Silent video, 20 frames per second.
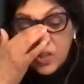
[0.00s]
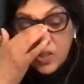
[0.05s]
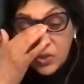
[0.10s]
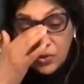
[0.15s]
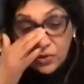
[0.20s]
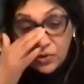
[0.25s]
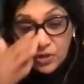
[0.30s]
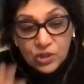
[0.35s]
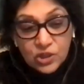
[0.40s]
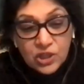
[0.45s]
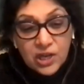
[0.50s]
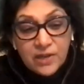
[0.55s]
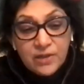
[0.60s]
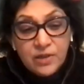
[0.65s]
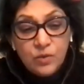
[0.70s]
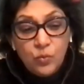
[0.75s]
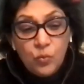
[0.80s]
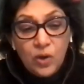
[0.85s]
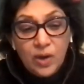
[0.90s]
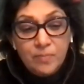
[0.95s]
So
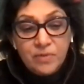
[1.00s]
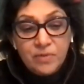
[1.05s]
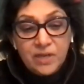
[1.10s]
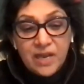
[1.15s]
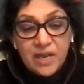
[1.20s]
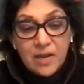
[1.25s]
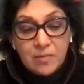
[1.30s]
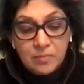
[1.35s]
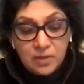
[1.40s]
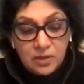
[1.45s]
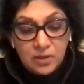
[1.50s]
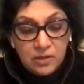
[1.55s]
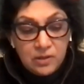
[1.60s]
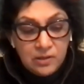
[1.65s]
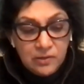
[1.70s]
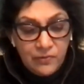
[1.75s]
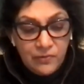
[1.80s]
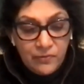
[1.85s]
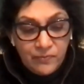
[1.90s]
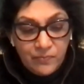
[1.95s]
Shannon
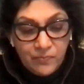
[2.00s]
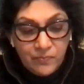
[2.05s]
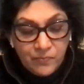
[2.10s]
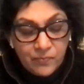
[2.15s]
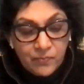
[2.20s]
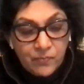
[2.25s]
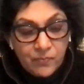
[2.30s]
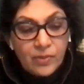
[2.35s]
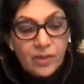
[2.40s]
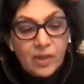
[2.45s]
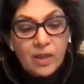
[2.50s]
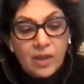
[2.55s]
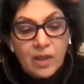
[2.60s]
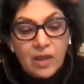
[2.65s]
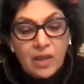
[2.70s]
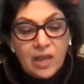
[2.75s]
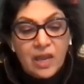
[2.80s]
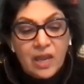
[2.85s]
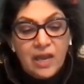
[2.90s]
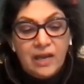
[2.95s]
Webb-Campbell
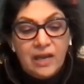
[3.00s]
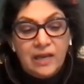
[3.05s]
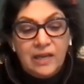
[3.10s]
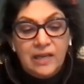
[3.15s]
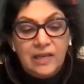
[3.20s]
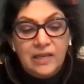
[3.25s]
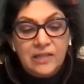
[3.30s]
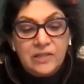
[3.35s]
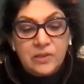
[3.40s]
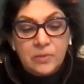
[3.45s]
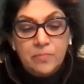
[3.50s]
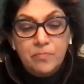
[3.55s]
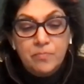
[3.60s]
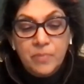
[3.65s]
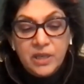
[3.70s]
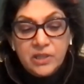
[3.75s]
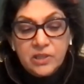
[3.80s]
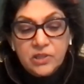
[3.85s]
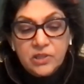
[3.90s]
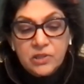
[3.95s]
is a
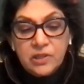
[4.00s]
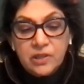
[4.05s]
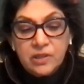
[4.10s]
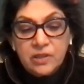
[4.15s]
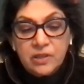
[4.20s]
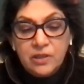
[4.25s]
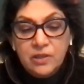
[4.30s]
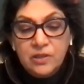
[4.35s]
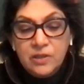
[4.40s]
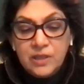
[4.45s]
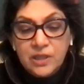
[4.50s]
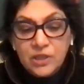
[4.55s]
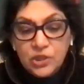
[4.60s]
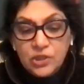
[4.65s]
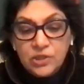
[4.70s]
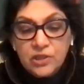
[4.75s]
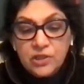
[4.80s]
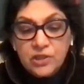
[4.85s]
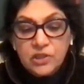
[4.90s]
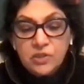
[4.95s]
mixed
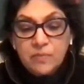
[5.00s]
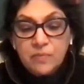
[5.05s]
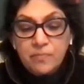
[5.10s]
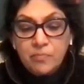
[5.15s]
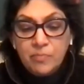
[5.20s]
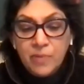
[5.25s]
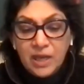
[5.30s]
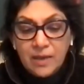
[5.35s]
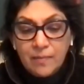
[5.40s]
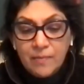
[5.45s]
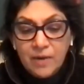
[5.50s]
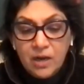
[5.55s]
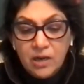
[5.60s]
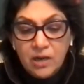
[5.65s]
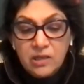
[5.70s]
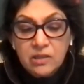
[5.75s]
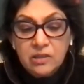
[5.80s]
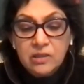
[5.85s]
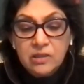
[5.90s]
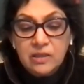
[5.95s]
Indigenous
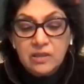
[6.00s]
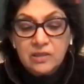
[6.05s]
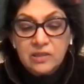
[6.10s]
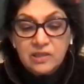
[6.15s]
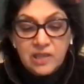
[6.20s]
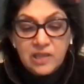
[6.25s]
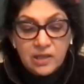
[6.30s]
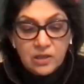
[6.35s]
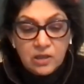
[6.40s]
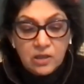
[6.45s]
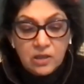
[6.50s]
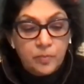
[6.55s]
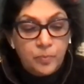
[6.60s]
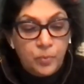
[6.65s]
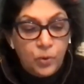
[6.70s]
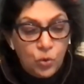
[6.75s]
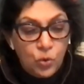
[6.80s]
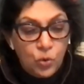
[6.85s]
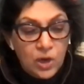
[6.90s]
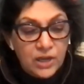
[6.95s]
Mi'kmaq settler
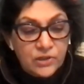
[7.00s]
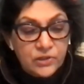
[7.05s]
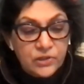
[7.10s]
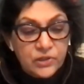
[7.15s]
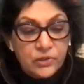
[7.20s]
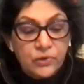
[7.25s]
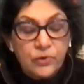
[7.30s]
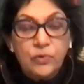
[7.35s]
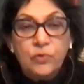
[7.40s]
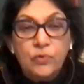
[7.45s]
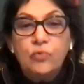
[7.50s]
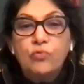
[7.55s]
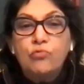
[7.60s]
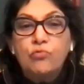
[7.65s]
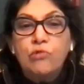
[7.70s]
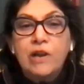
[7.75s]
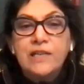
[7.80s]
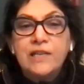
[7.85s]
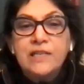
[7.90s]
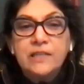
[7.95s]
poet,
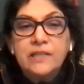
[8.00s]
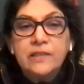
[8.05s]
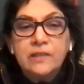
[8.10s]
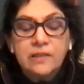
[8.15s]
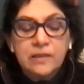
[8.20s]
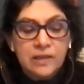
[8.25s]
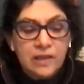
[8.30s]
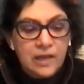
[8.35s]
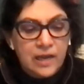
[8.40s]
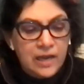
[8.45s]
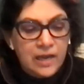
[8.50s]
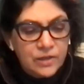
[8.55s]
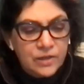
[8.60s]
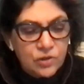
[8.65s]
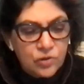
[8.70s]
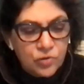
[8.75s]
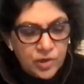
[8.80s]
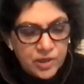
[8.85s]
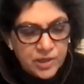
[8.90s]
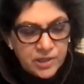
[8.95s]
writer,
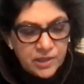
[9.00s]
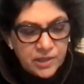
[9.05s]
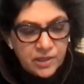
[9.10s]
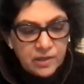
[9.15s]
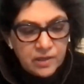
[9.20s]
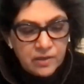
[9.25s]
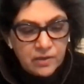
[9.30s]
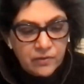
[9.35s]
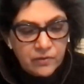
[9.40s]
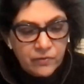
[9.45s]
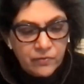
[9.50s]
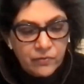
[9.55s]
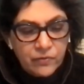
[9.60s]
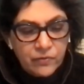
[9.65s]
and critic.